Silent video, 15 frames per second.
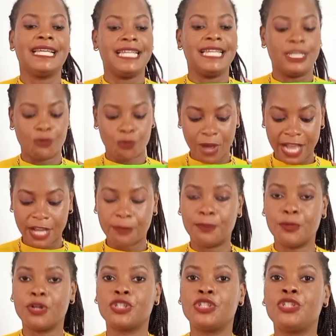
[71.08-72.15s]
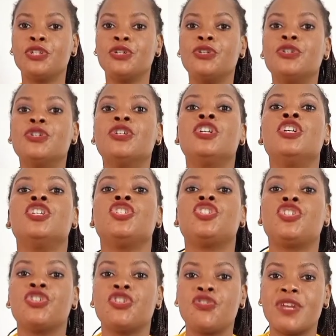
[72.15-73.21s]
In workbook 2,
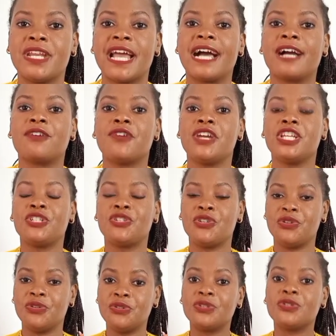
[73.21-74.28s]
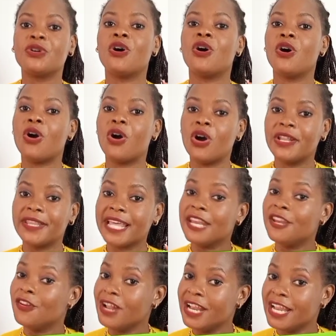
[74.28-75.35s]
children are going to use the
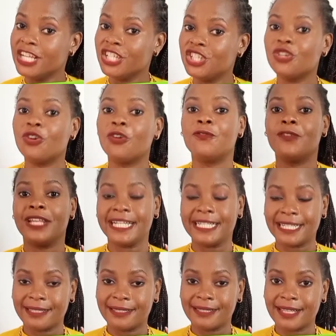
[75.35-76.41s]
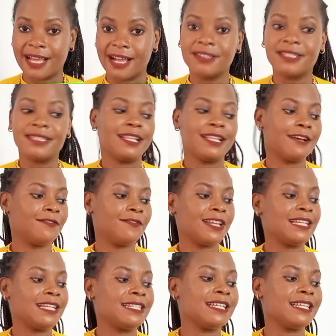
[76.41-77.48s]
knowledge of letter sounds they have
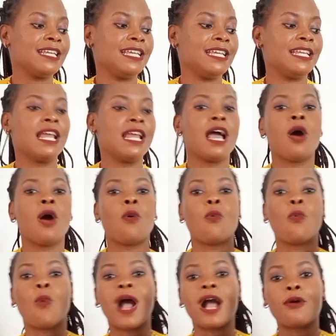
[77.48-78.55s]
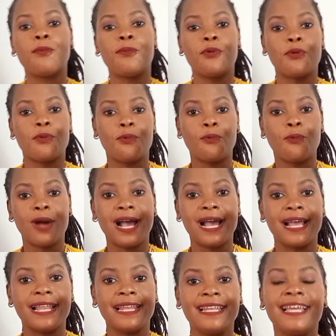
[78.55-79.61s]
learned in workbook
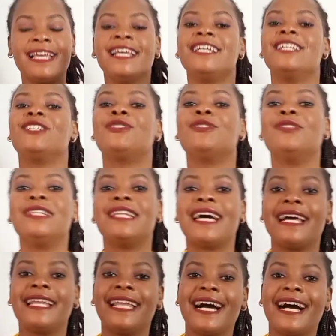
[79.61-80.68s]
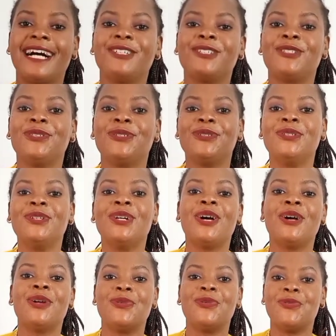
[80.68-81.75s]
1 to learn how to
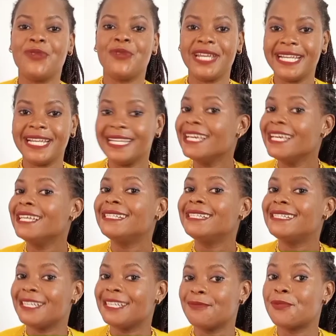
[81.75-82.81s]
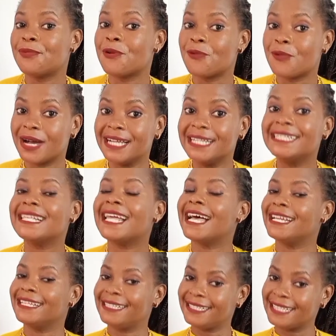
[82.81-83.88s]
read simple words
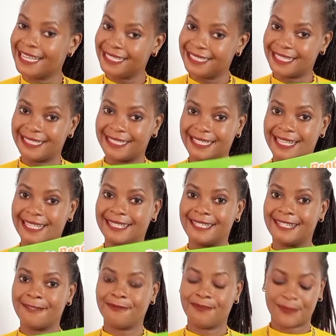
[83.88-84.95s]
and sentences.